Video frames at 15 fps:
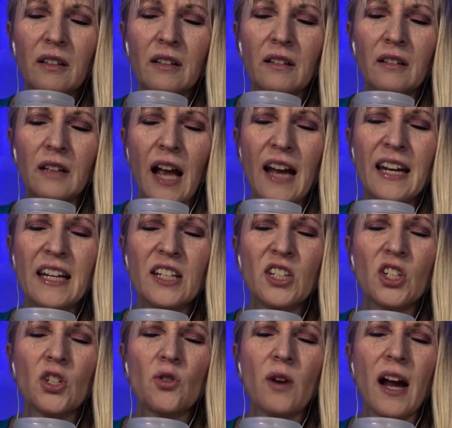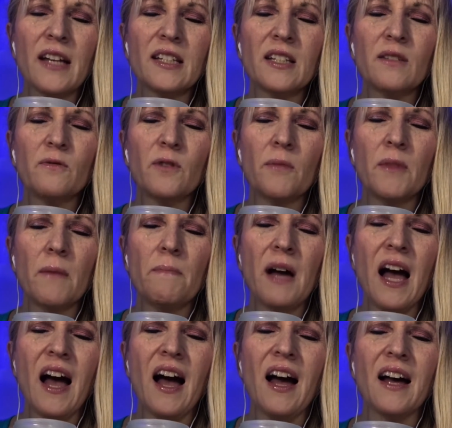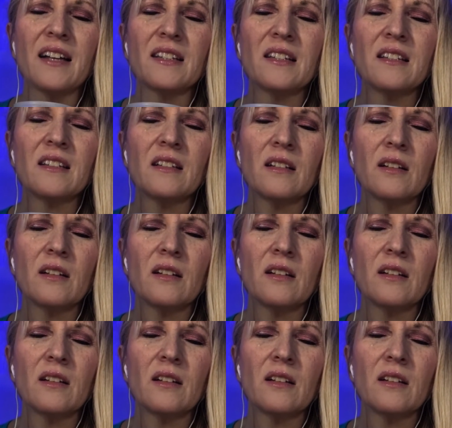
any stress from the past.